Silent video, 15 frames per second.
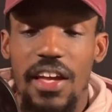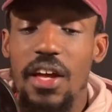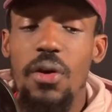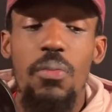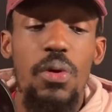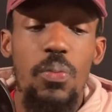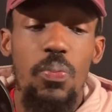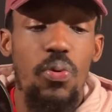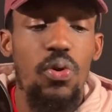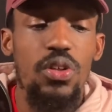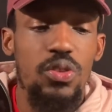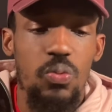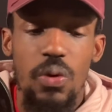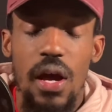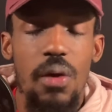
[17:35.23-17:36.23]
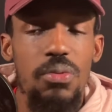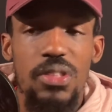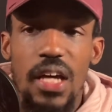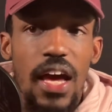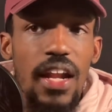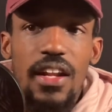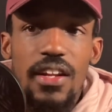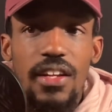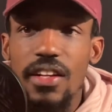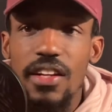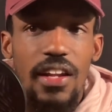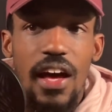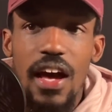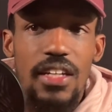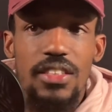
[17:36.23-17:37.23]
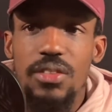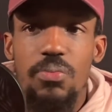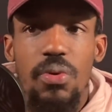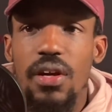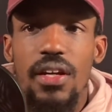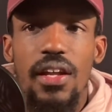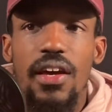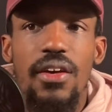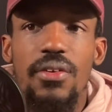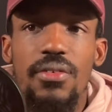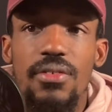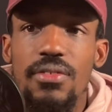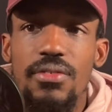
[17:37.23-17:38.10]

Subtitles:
it'll be points where I was editing and I'll just break down,